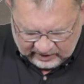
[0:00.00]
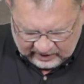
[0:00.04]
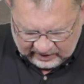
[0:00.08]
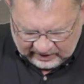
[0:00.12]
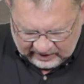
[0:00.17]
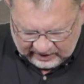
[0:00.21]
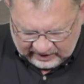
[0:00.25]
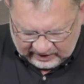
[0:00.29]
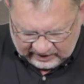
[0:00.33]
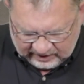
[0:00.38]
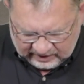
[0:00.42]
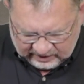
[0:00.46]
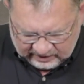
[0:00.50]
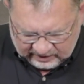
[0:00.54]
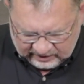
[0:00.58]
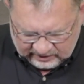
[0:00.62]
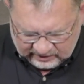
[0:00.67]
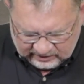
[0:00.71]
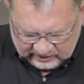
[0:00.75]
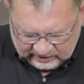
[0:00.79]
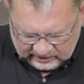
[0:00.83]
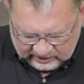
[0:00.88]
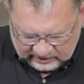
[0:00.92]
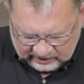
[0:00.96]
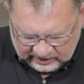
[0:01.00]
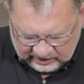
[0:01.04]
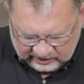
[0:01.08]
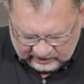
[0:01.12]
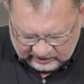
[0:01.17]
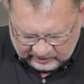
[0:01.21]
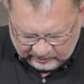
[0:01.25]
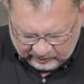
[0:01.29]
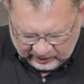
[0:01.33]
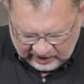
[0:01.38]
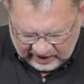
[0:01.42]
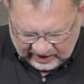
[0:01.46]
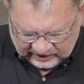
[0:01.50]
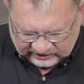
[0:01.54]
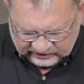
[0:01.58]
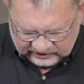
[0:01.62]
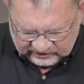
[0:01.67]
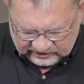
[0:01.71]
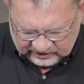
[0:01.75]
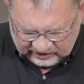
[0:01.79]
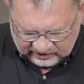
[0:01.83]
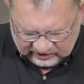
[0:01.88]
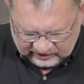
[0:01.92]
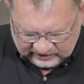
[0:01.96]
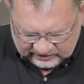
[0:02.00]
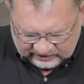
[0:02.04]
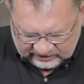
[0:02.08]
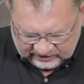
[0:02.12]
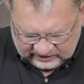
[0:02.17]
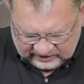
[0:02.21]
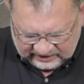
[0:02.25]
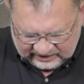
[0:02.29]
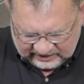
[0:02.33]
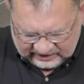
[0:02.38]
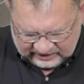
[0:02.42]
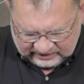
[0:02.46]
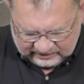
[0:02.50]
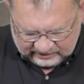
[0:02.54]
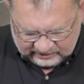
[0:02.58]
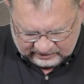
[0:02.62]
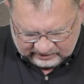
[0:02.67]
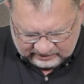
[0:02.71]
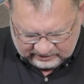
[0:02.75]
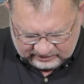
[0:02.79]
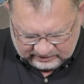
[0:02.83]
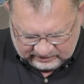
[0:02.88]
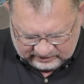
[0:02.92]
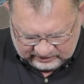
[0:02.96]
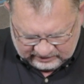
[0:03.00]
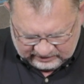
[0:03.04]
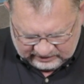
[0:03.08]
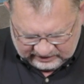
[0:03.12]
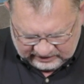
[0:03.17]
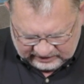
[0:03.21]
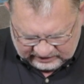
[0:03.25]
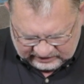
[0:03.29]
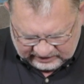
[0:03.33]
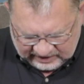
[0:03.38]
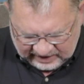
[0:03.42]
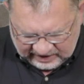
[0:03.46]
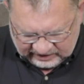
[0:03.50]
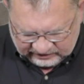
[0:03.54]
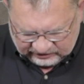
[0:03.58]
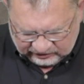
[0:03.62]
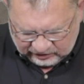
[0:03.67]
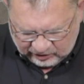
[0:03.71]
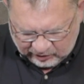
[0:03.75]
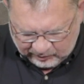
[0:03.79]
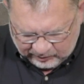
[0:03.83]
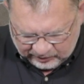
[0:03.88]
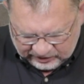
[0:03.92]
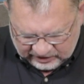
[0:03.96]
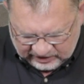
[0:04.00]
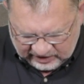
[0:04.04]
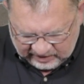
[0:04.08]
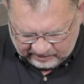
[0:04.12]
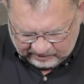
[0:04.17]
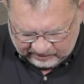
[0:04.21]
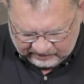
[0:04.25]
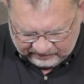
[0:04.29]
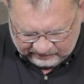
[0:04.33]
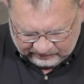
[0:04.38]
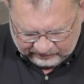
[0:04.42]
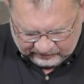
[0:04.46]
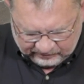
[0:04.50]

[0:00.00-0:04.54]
And in the boxes here, let's get these guys opened up.